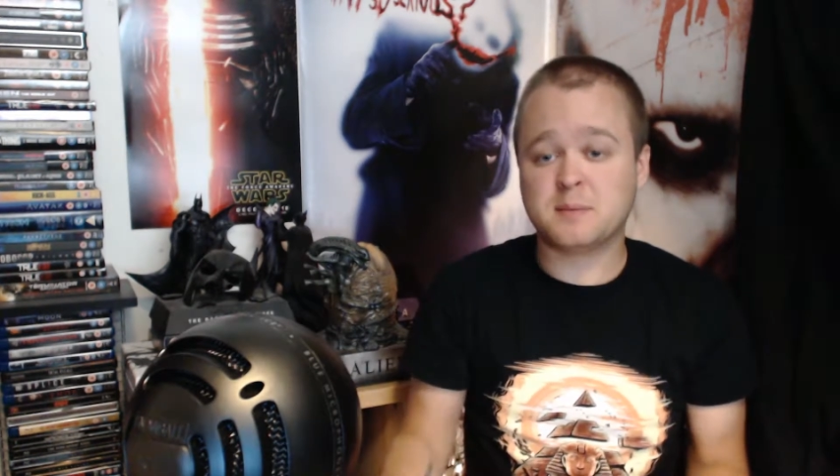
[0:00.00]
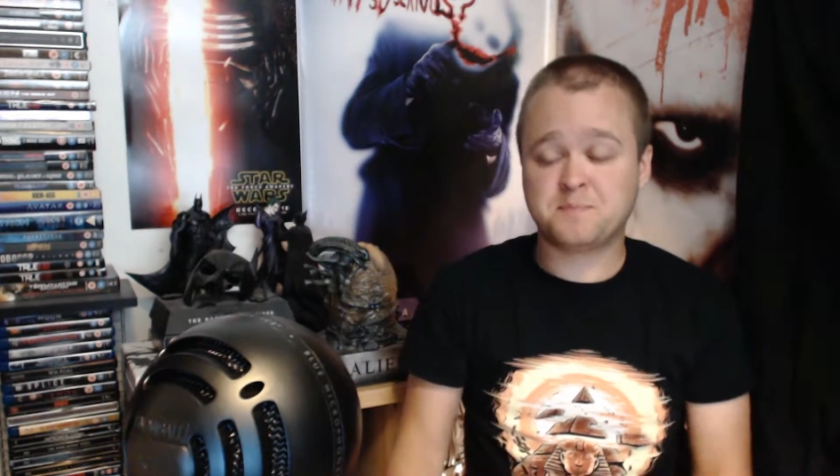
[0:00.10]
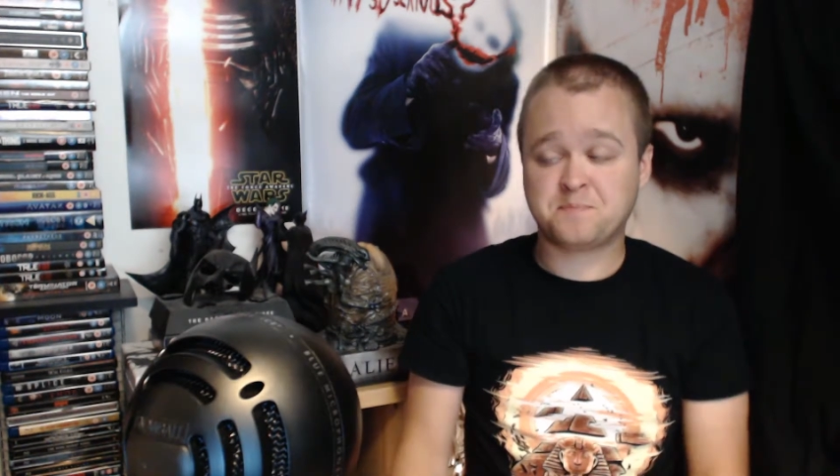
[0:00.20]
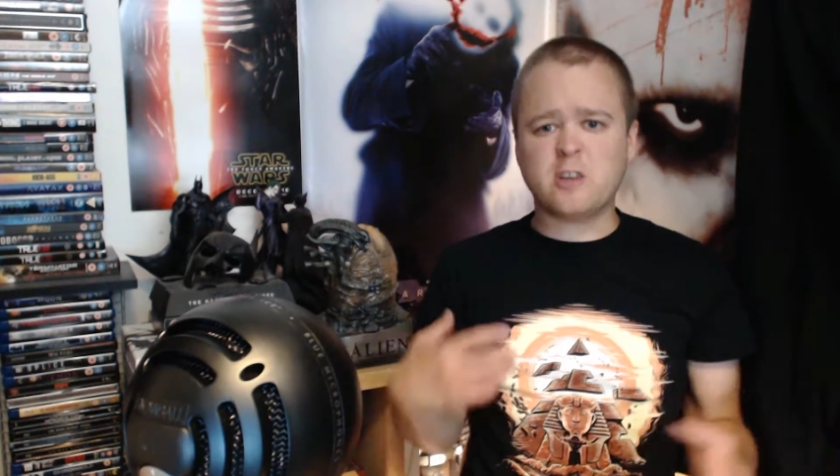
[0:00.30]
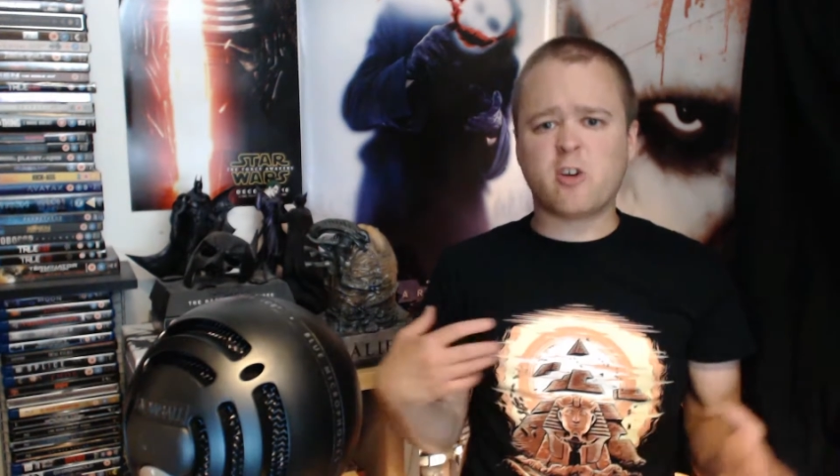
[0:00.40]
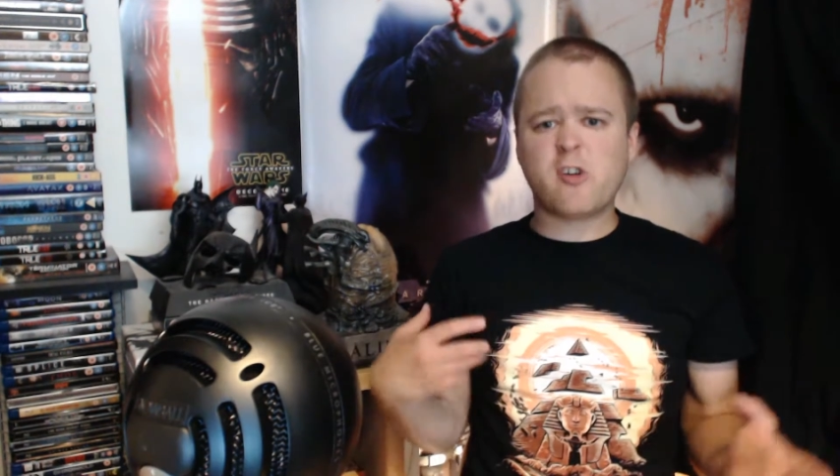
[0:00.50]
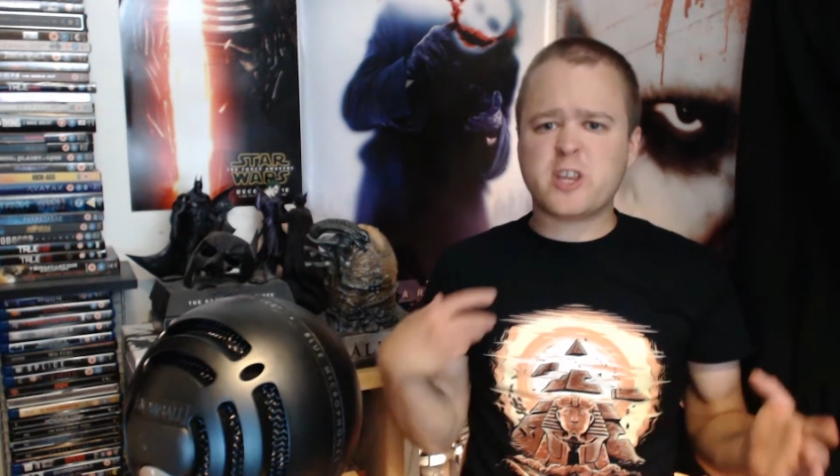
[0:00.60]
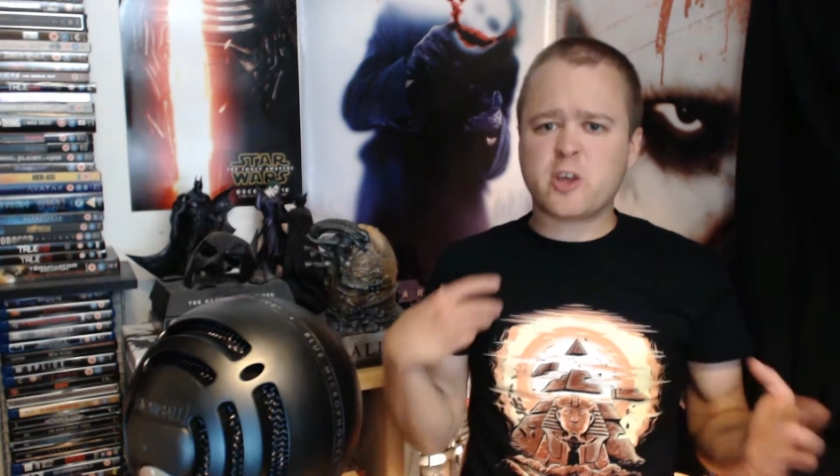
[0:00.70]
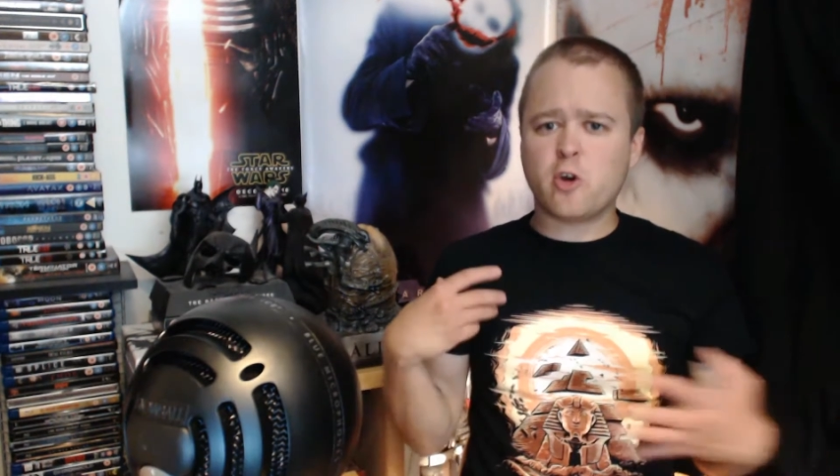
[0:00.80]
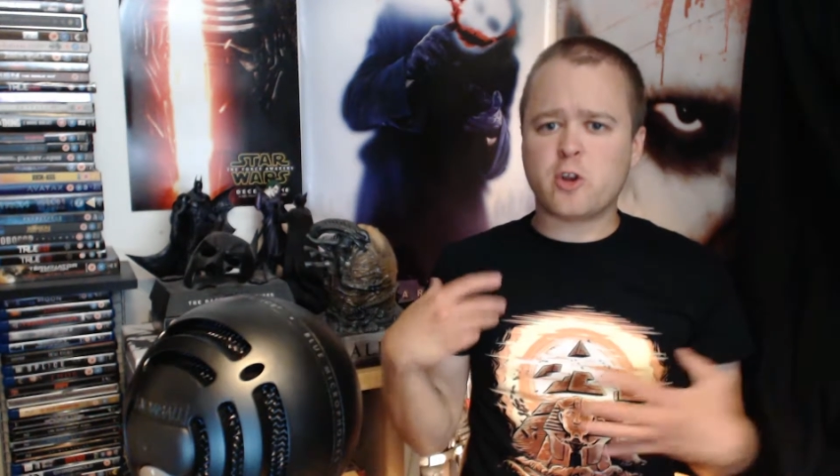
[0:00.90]
Now, I'd
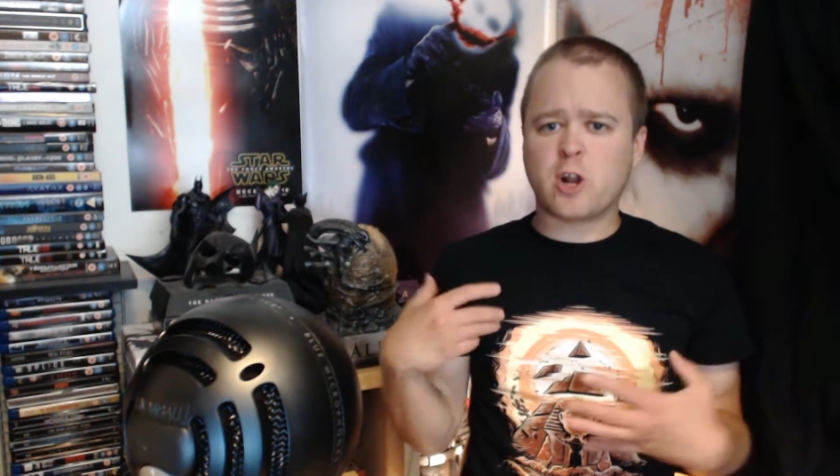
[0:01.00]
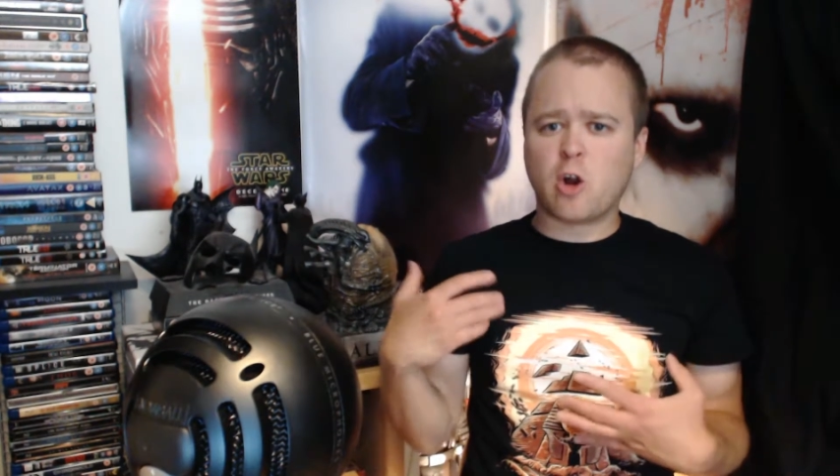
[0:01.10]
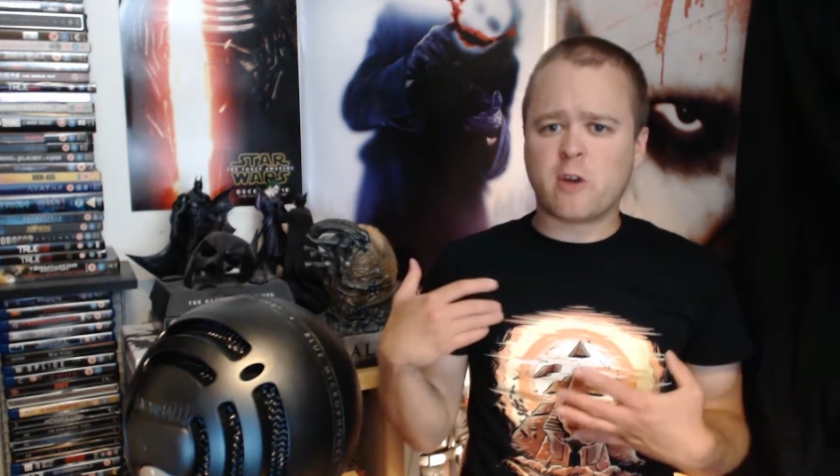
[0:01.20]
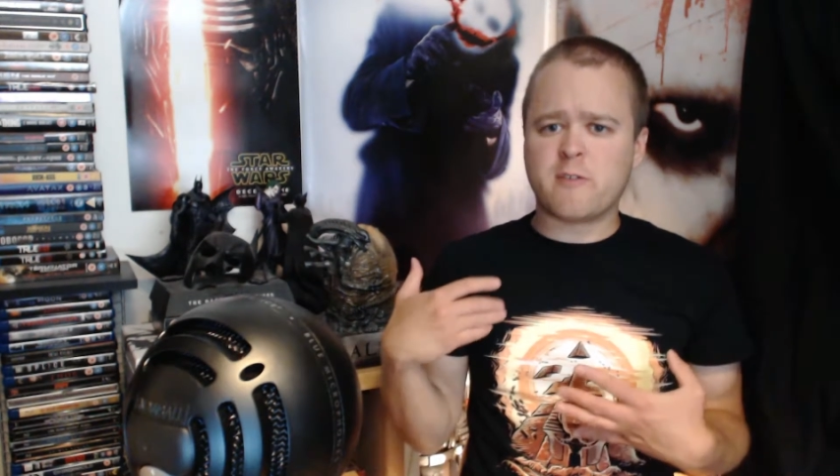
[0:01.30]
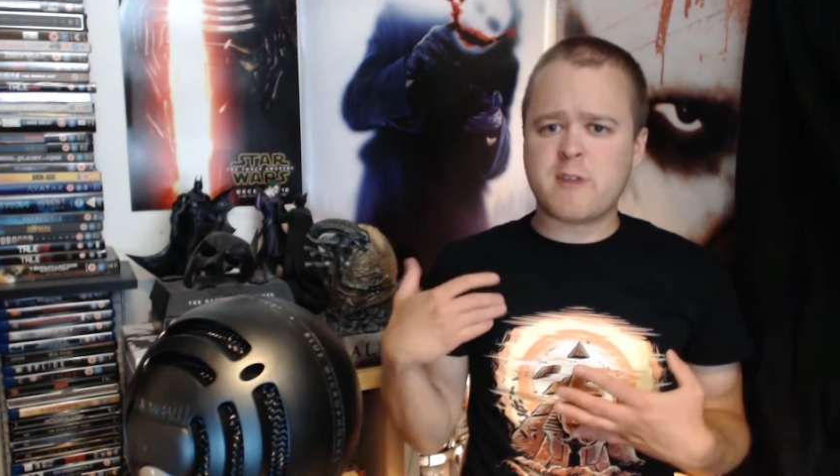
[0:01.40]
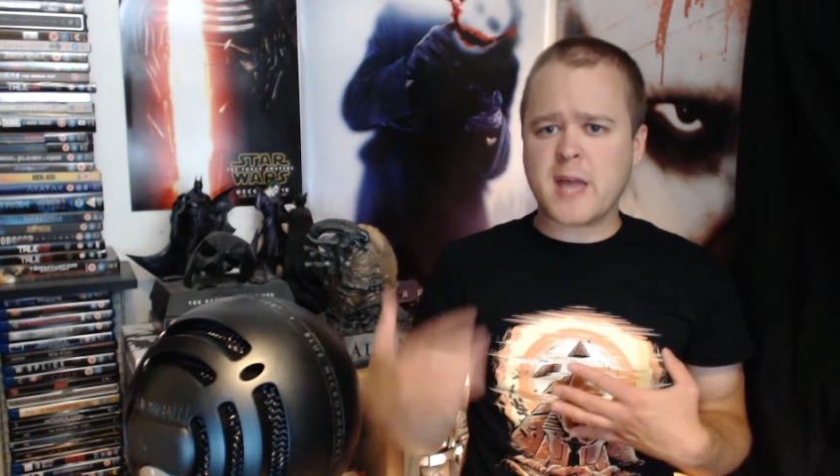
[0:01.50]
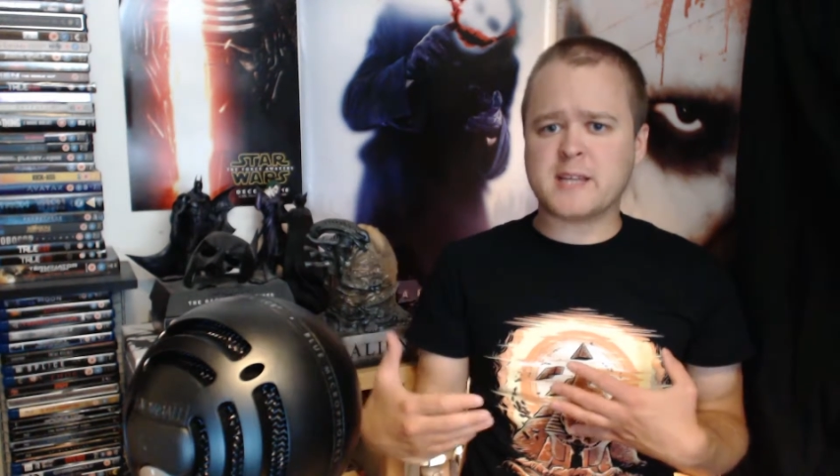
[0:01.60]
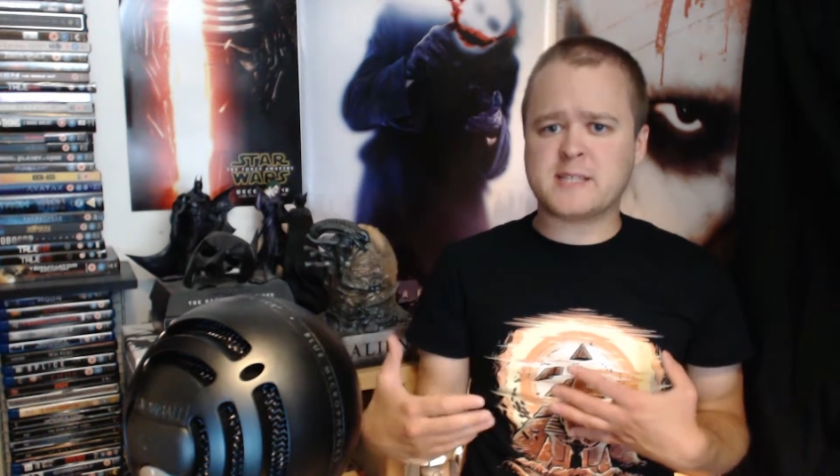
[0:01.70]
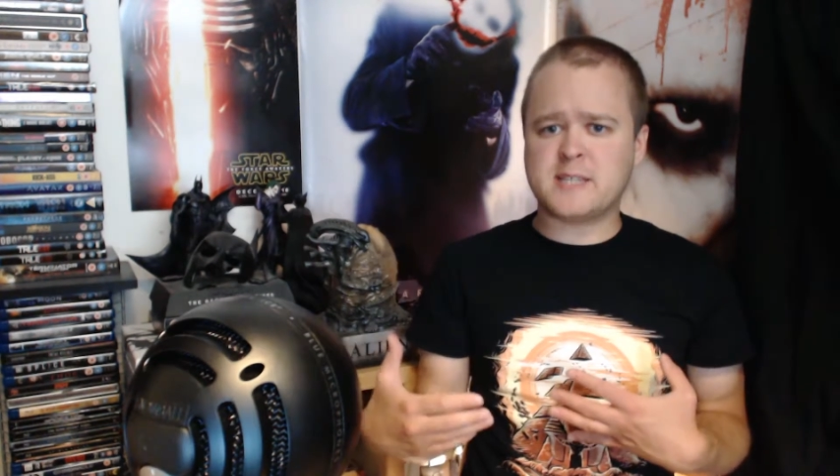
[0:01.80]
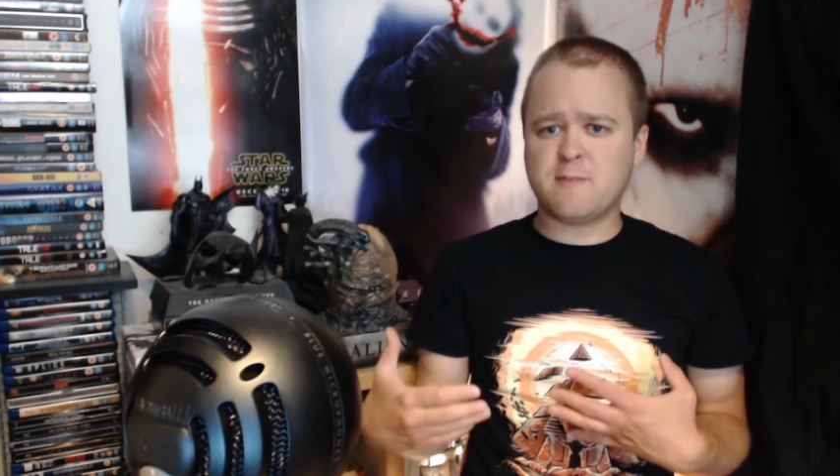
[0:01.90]
already heard a lot of
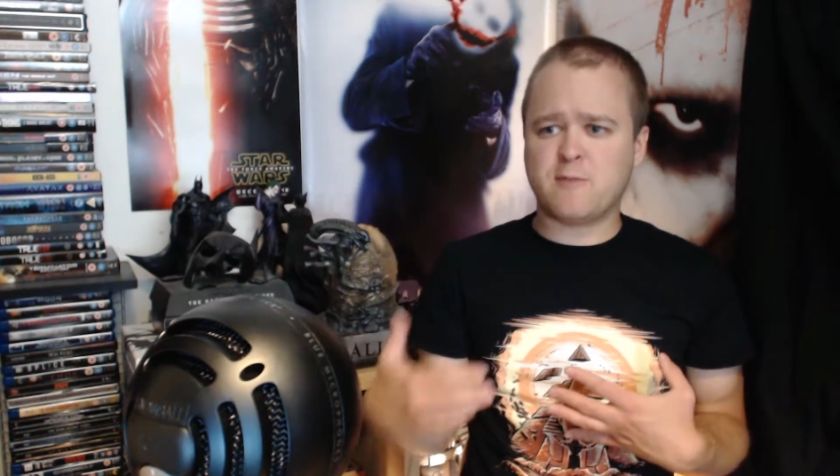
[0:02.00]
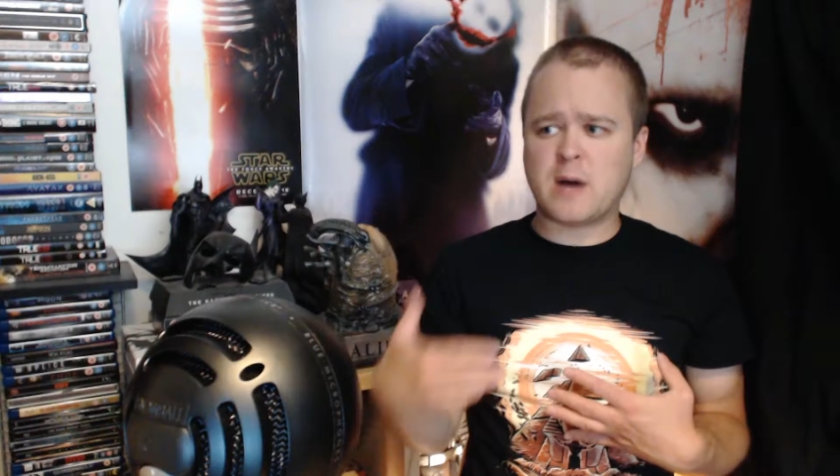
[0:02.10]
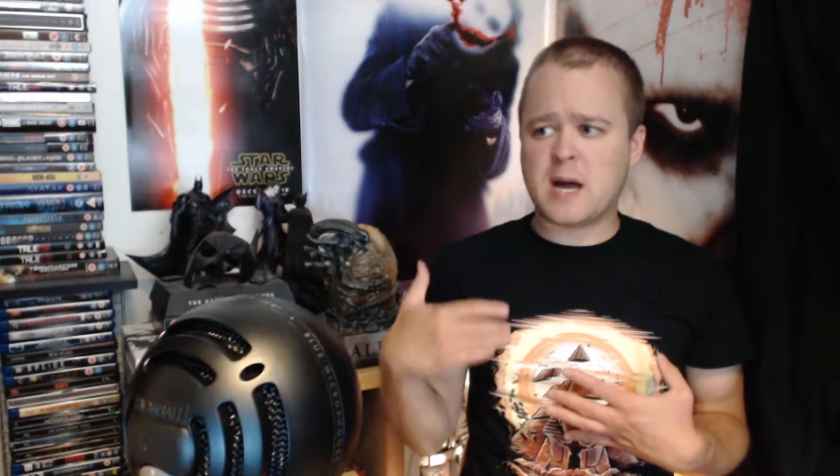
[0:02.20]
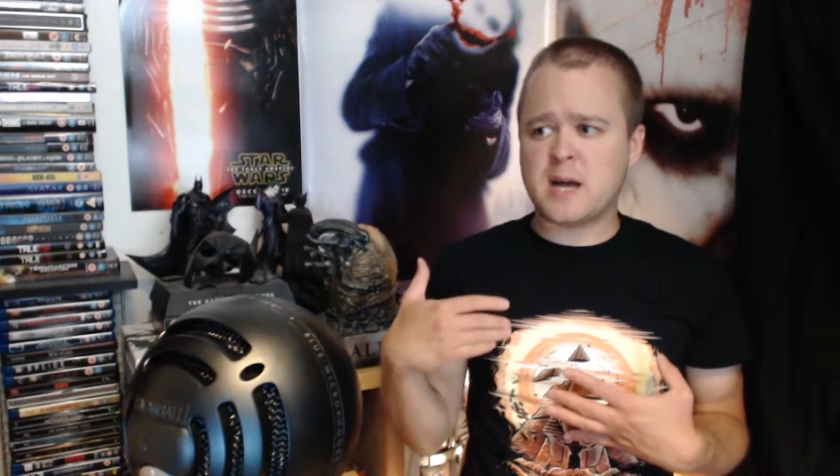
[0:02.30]
negative